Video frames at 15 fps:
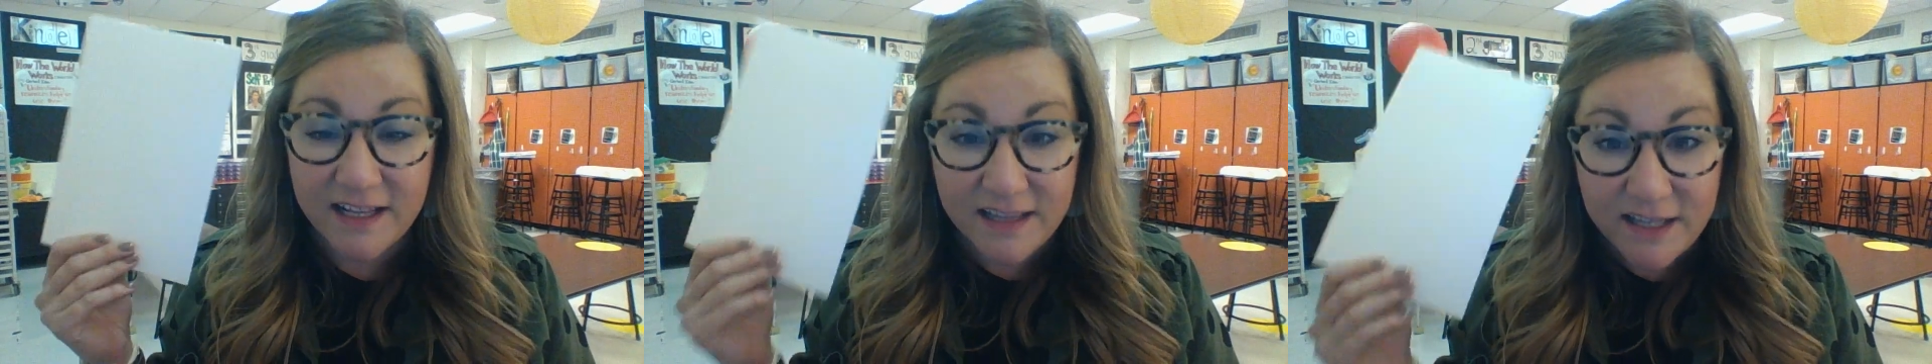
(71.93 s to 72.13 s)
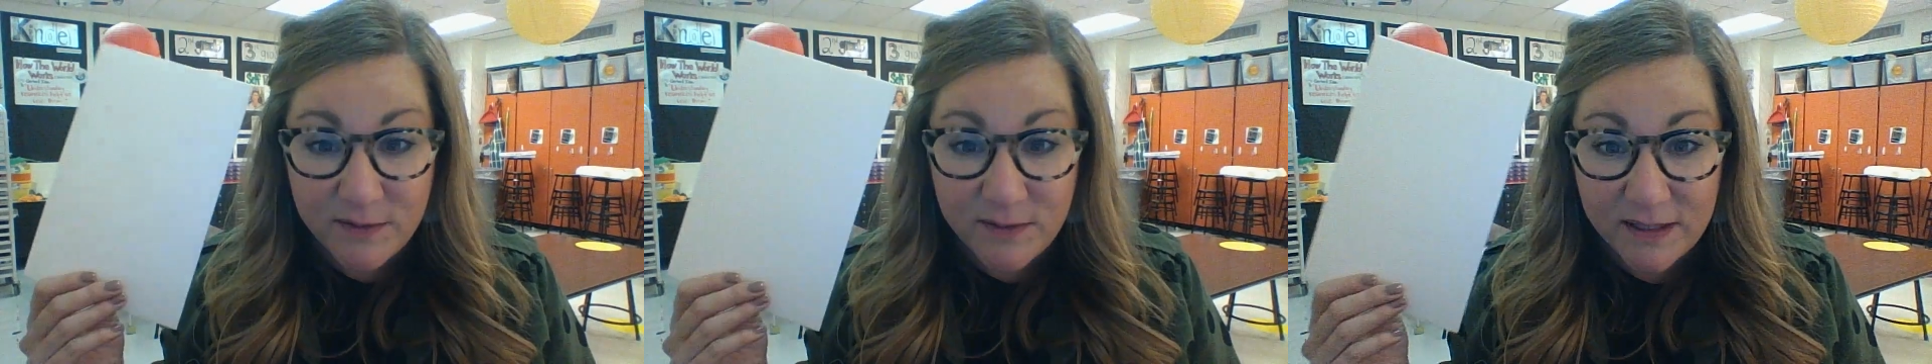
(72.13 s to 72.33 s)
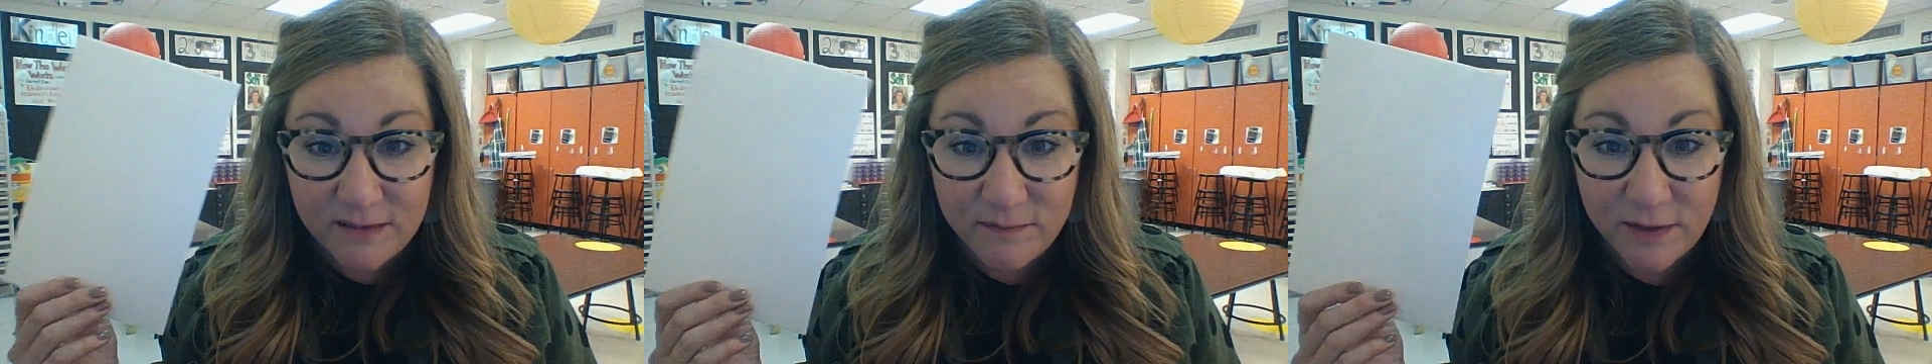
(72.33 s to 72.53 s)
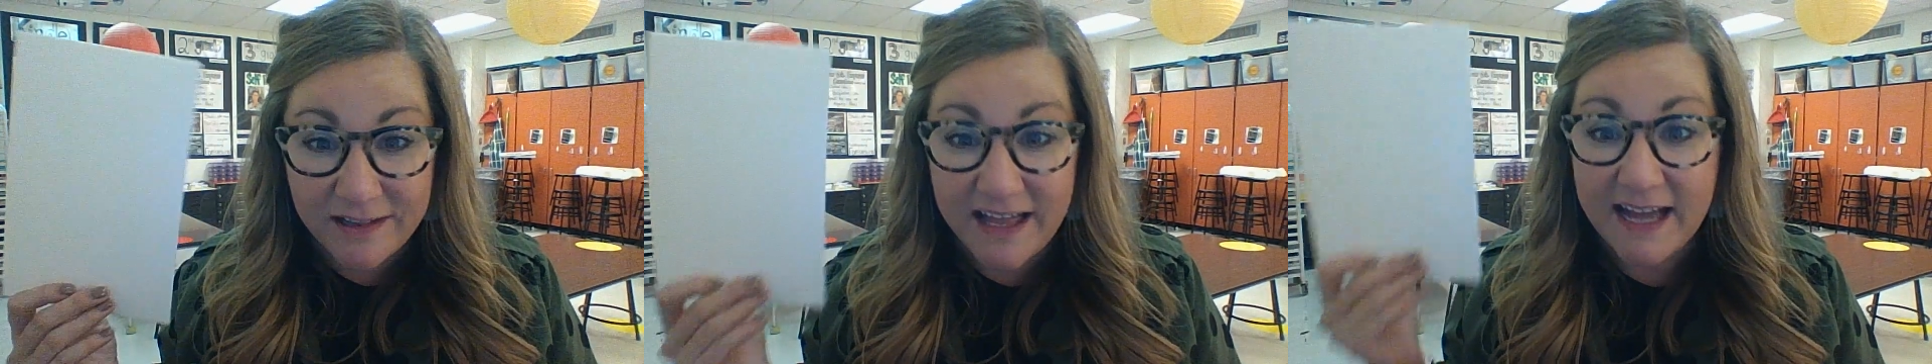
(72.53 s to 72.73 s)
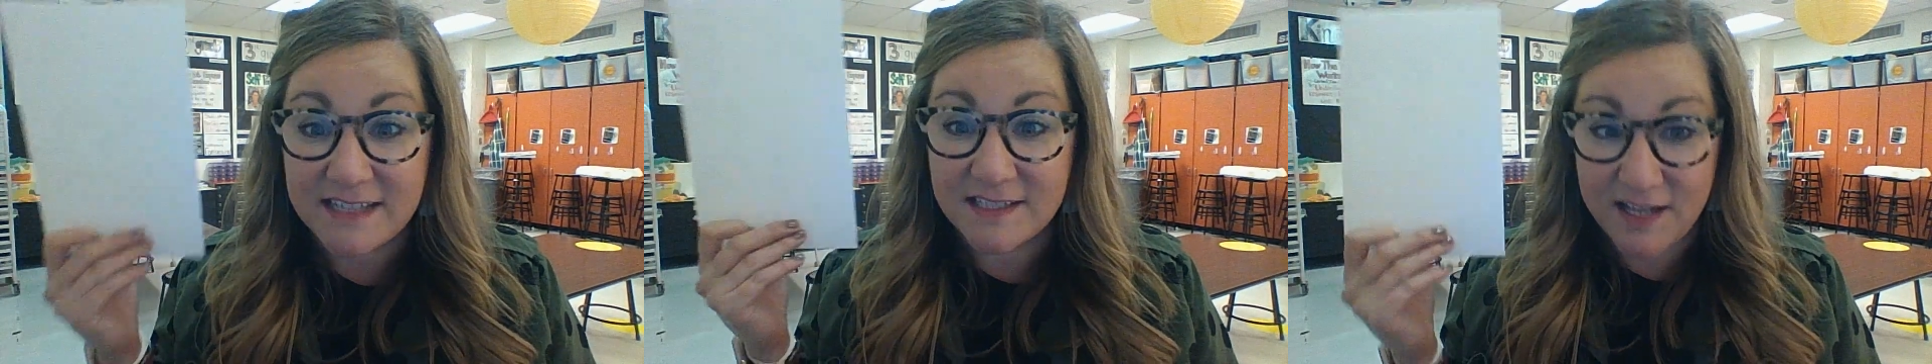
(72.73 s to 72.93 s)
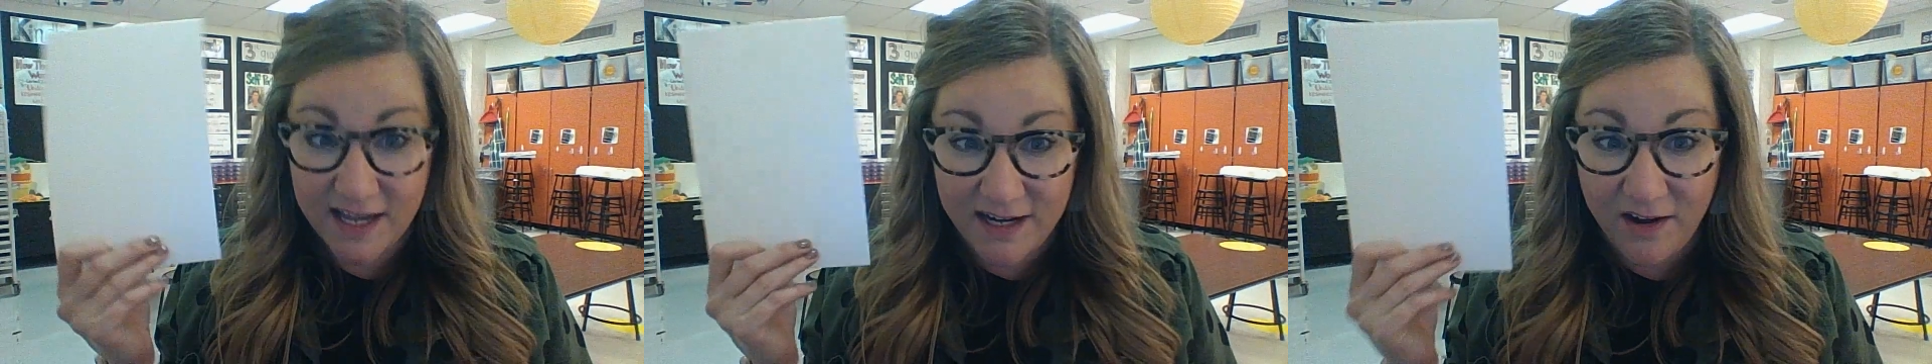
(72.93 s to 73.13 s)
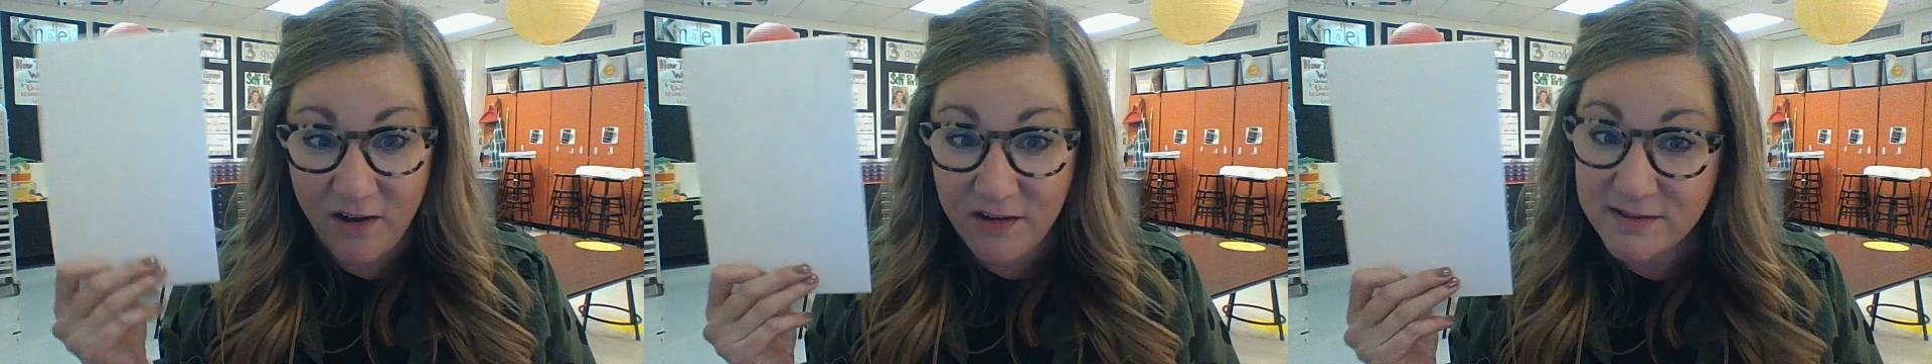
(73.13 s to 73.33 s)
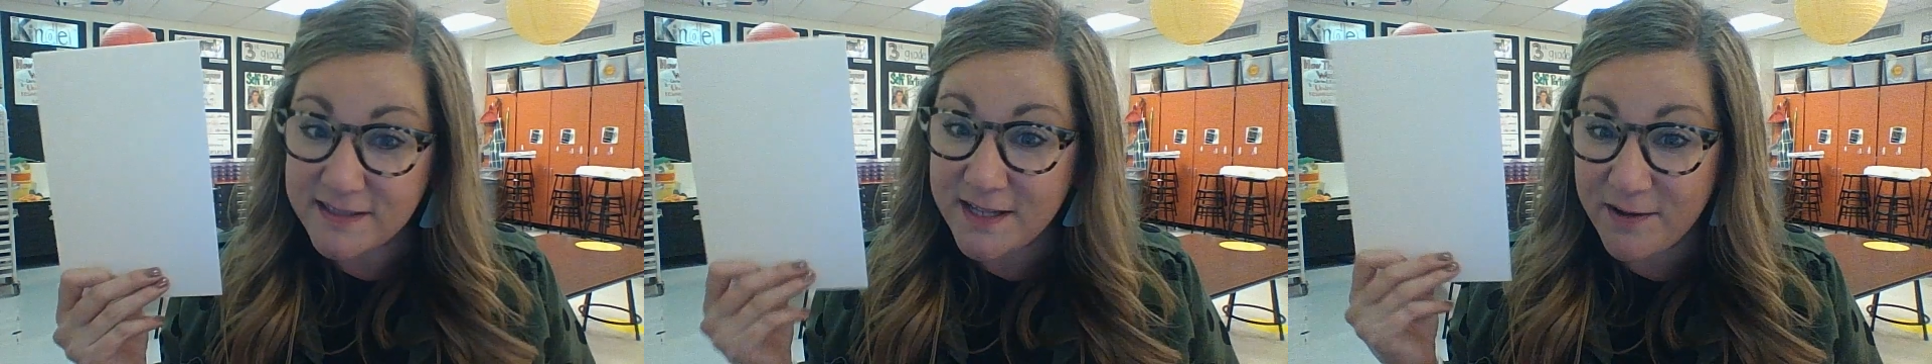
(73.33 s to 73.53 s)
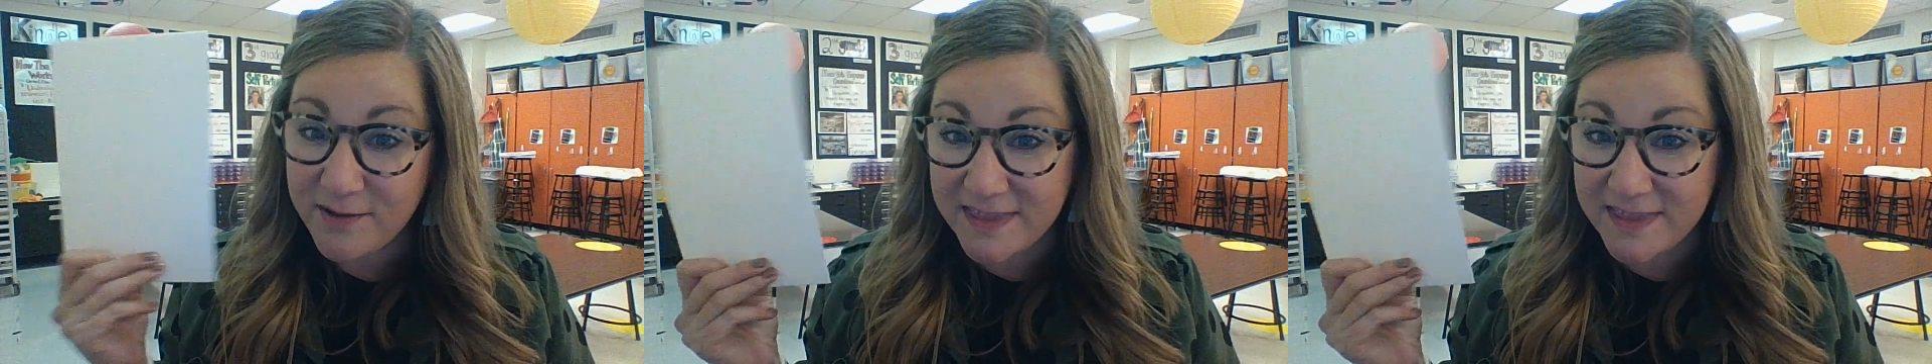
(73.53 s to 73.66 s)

that you need for class and also